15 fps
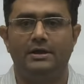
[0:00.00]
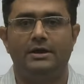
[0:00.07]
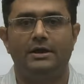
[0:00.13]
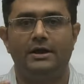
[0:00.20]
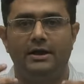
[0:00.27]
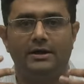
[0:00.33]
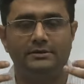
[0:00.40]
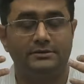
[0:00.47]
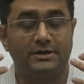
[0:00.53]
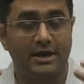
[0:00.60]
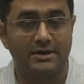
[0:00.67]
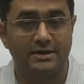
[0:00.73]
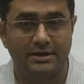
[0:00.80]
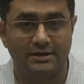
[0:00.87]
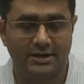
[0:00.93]
the
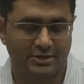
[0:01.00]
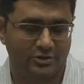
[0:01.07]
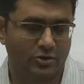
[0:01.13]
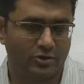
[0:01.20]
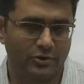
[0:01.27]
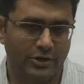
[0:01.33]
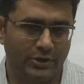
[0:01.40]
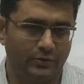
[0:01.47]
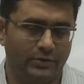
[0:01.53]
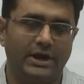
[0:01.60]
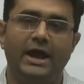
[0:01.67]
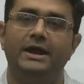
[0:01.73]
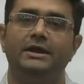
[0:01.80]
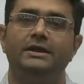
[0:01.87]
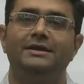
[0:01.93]
content that you're going to
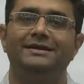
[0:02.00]
write